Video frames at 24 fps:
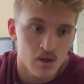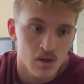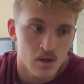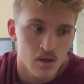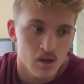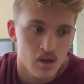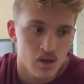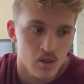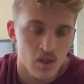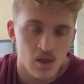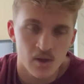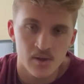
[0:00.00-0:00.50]

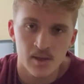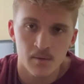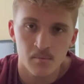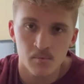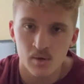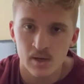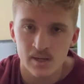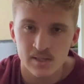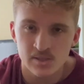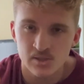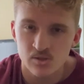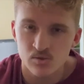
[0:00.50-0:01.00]
lot of times
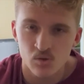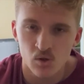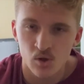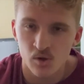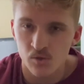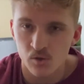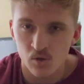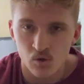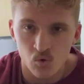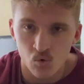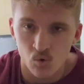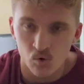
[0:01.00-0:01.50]
I just
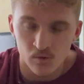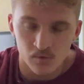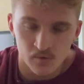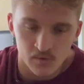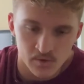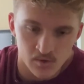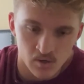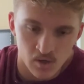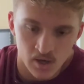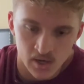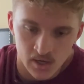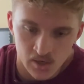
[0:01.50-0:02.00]
learn the chords of a song.